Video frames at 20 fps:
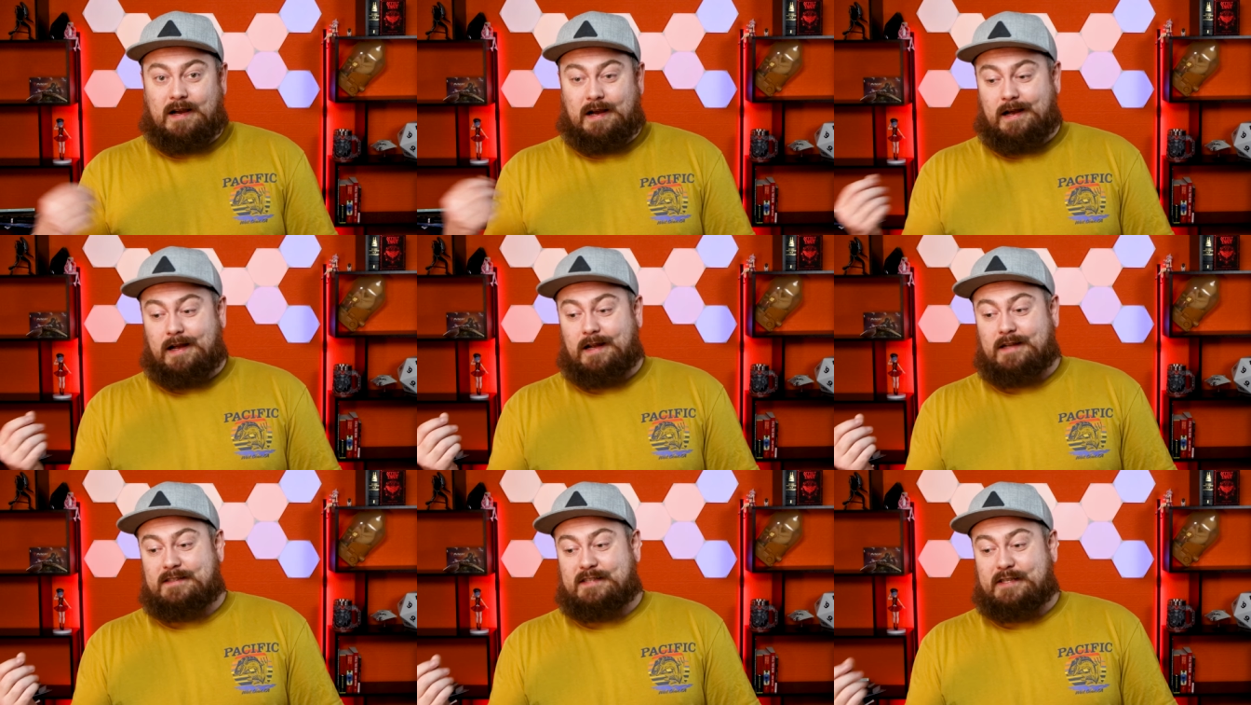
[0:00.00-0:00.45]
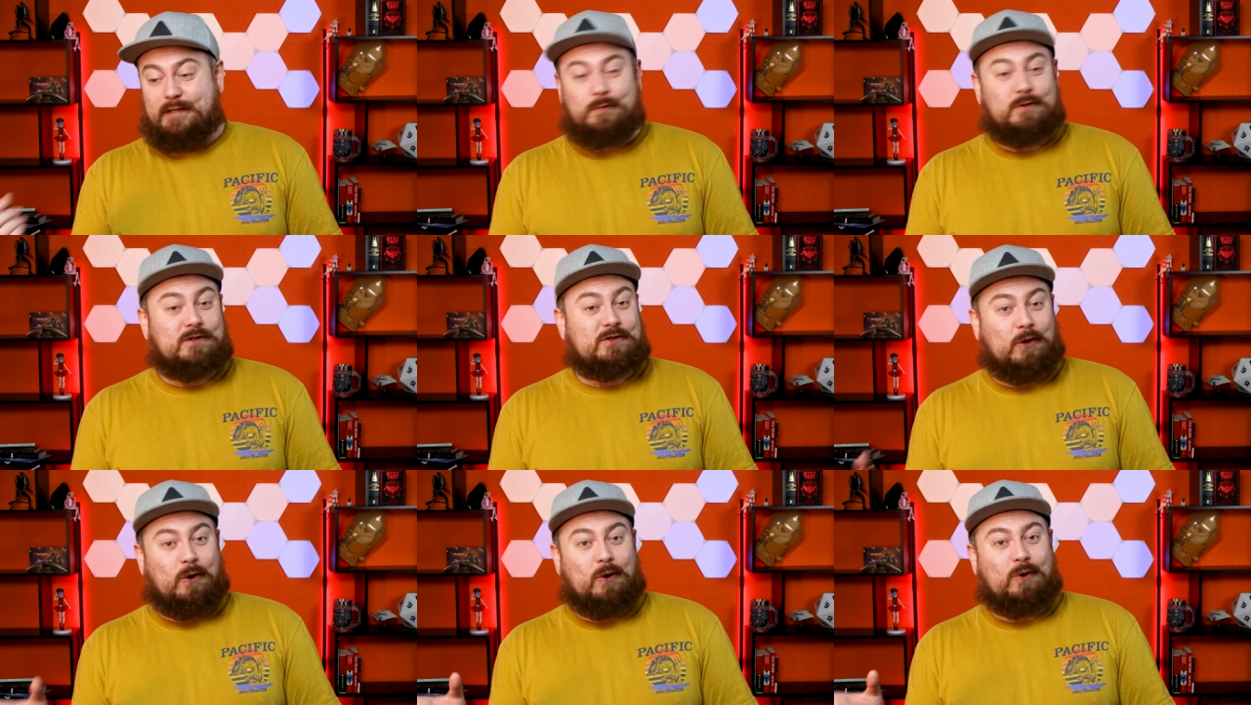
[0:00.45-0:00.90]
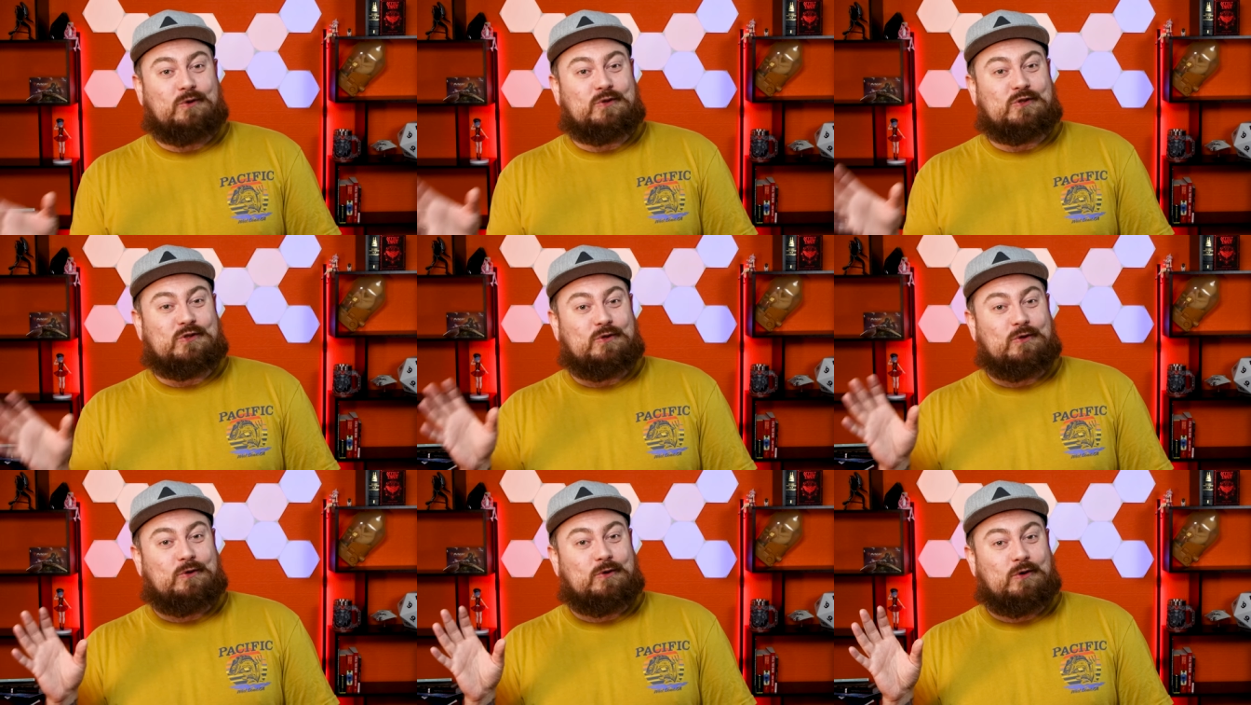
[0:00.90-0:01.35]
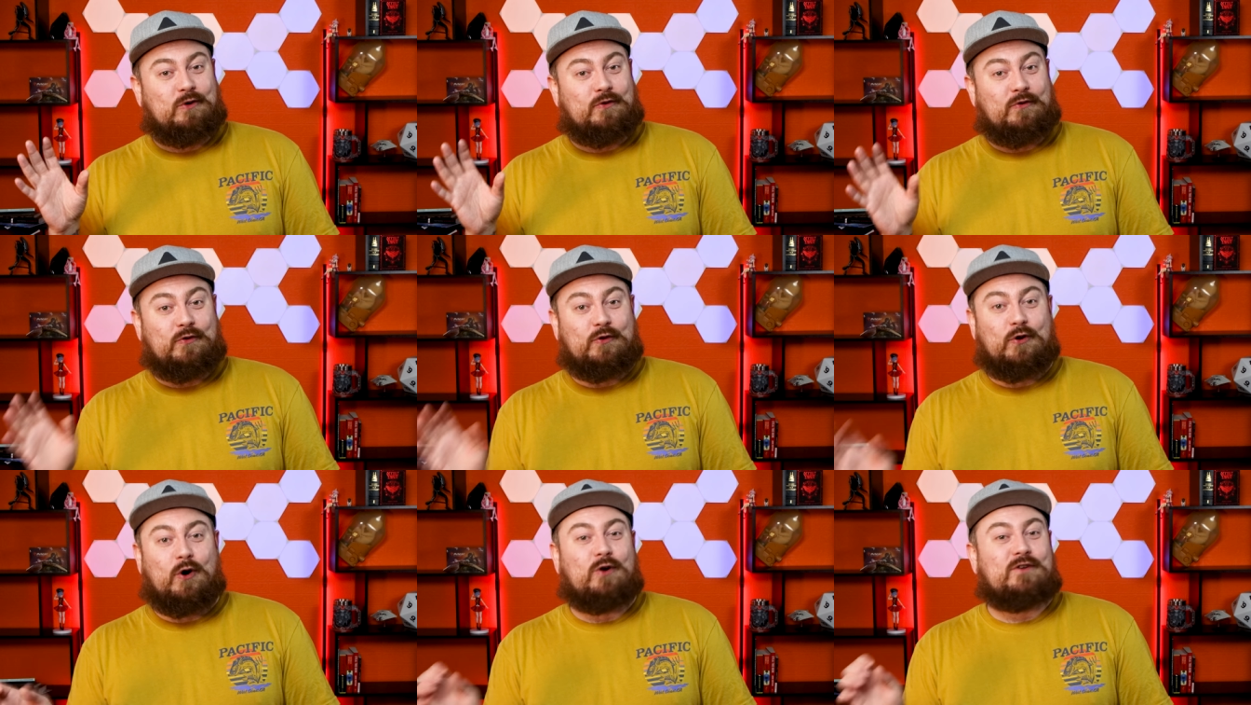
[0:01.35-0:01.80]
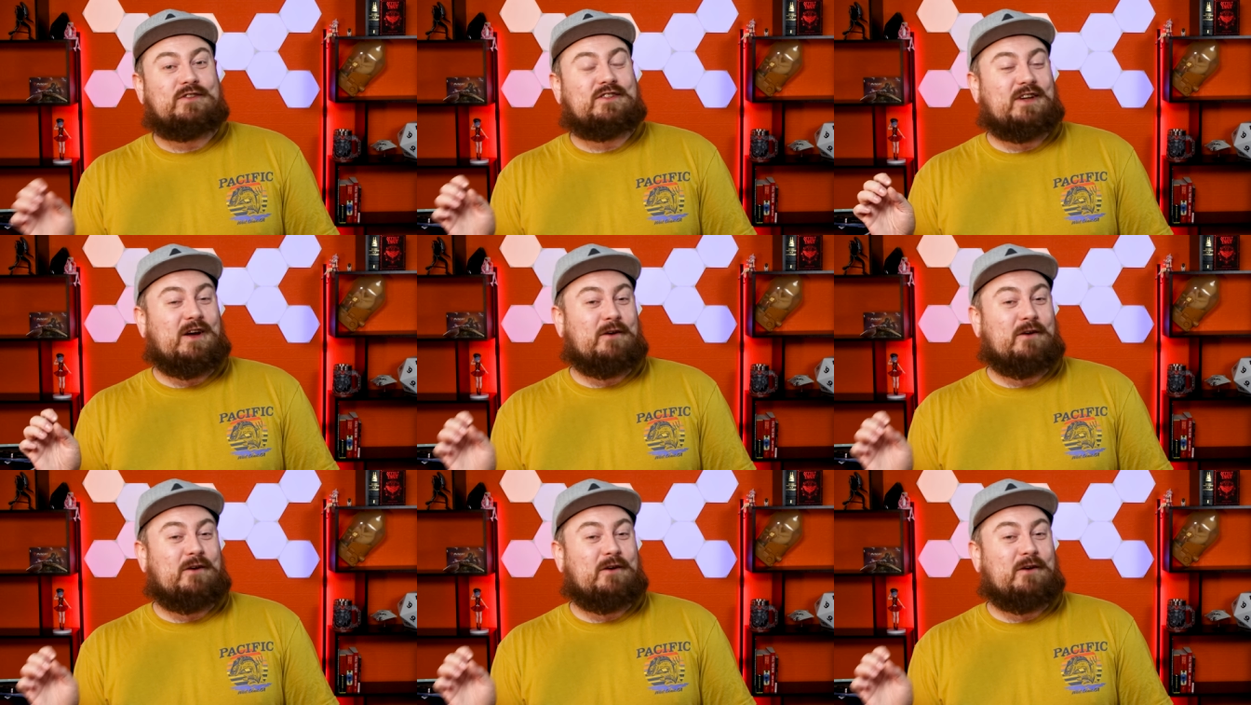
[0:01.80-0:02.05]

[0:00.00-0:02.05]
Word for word: and he was also not